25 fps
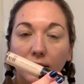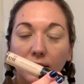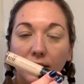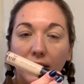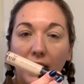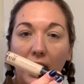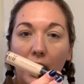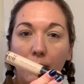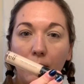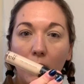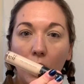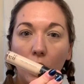
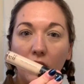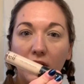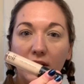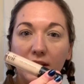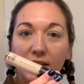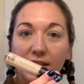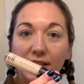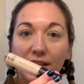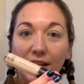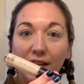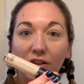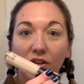camo
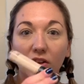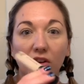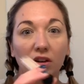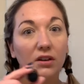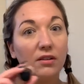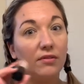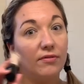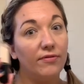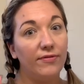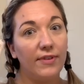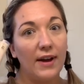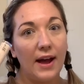
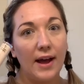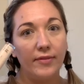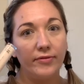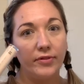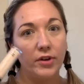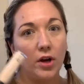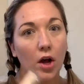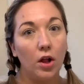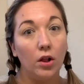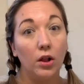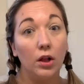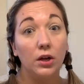concealer,
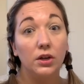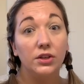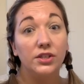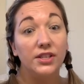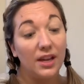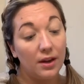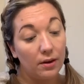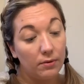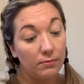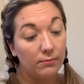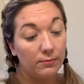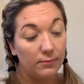$5.
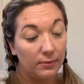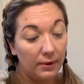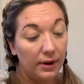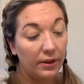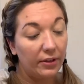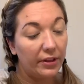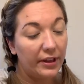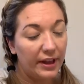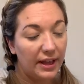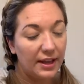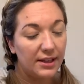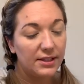It
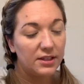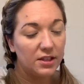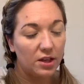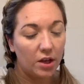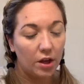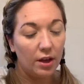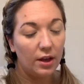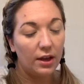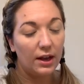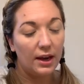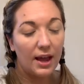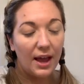really is
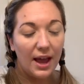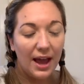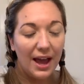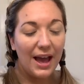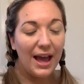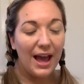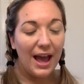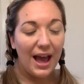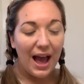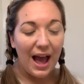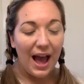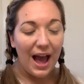good.
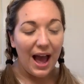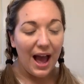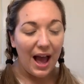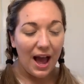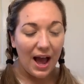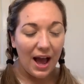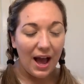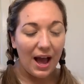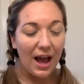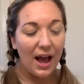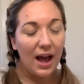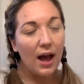
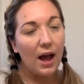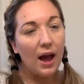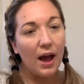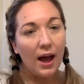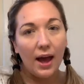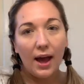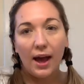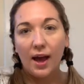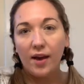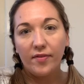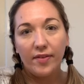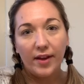
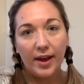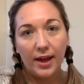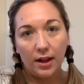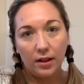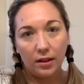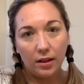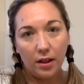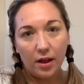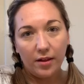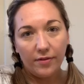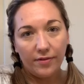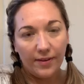I have had a
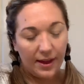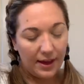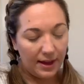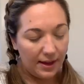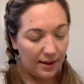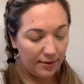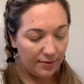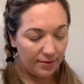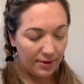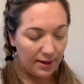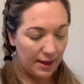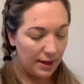
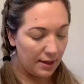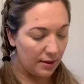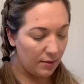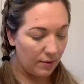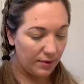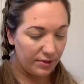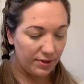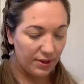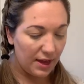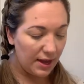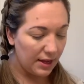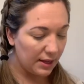love-hate thing
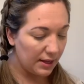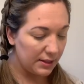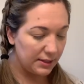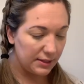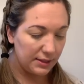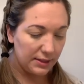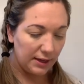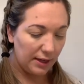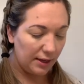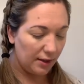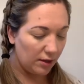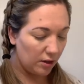with that
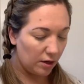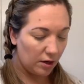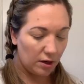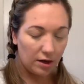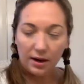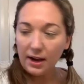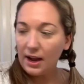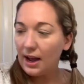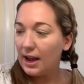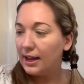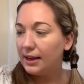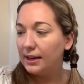
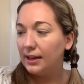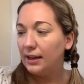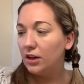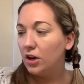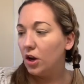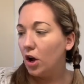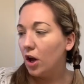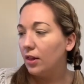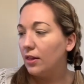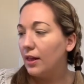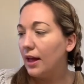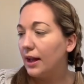concealer. I did
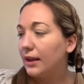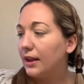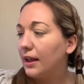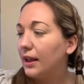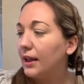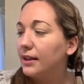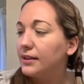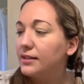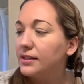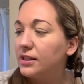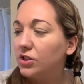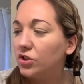not like it
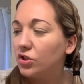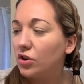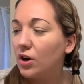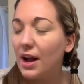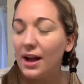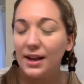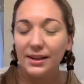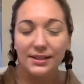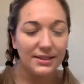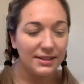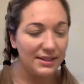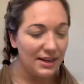because it
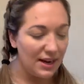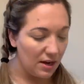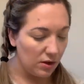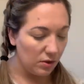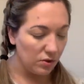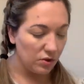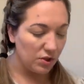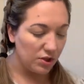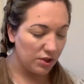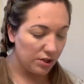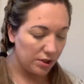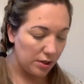dries
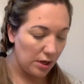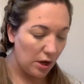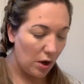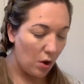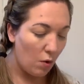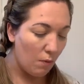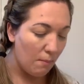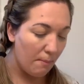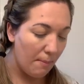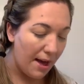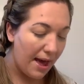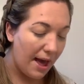down
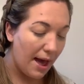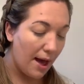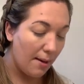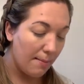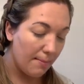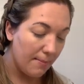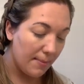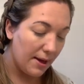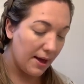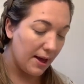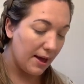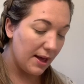so
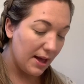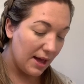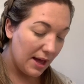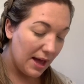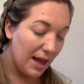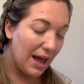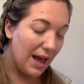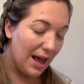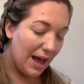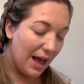matte, but